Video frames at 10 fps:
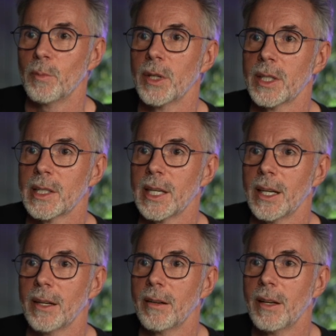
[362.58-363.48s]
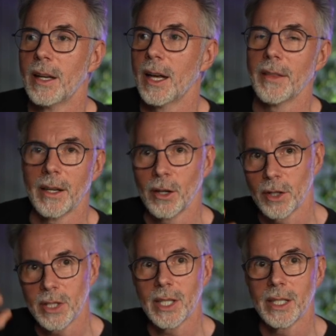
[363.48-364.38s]
buttons here, and then going
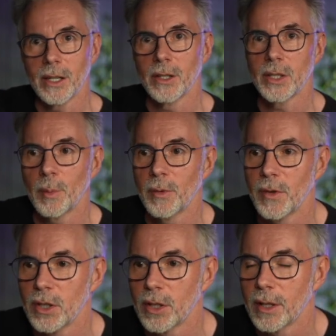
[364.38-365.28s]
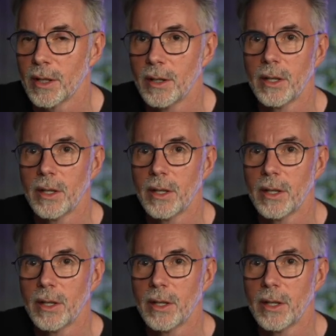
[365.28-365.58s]
to sit on top of each other.